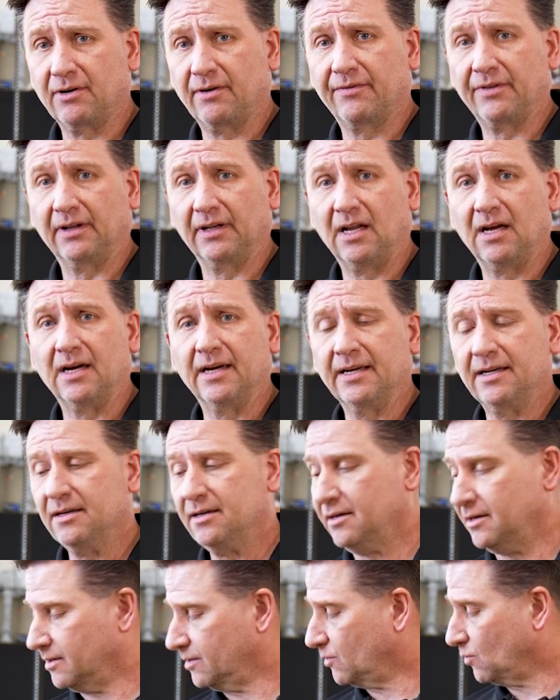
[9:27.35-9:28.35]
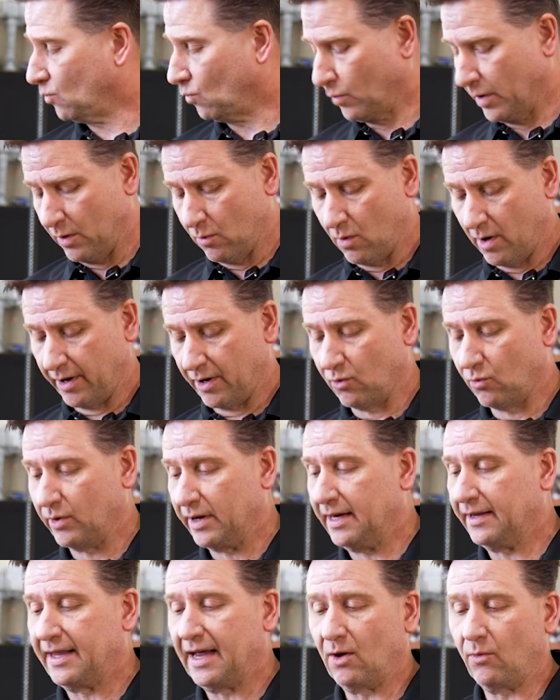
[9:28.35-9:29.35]
of the line, we want to
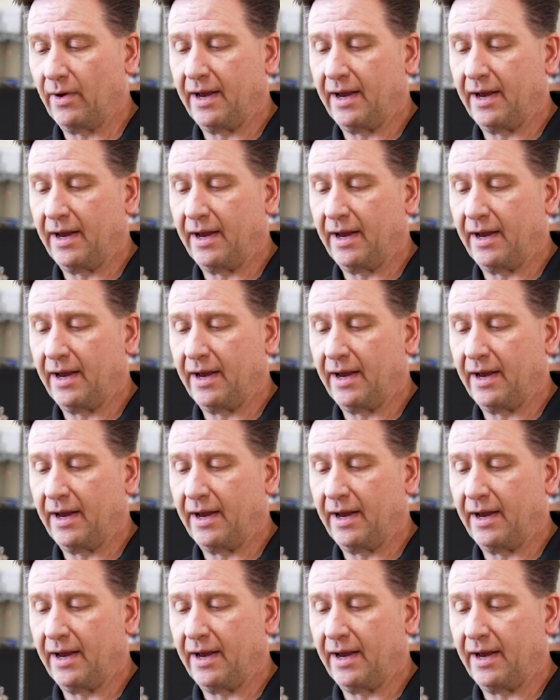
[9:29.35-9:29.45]
read that.